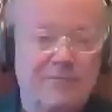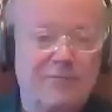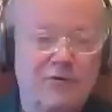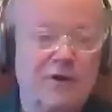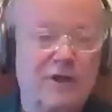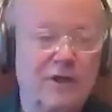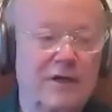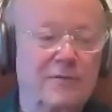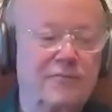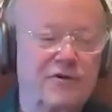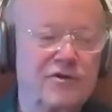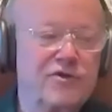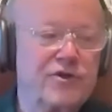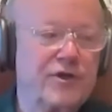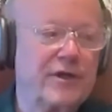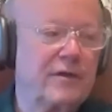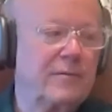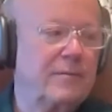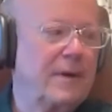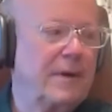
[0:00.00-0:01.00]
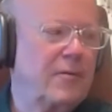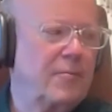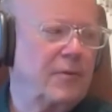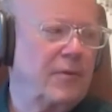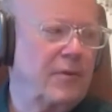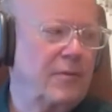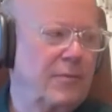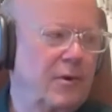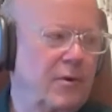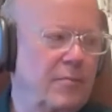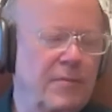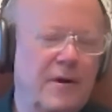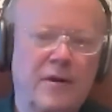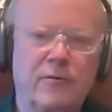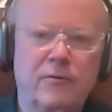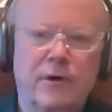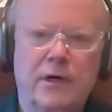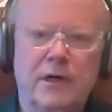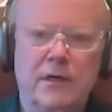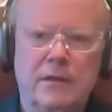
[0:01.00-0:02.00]
really appreciated about the book, by the
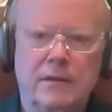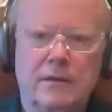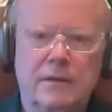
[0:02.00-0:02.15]
way.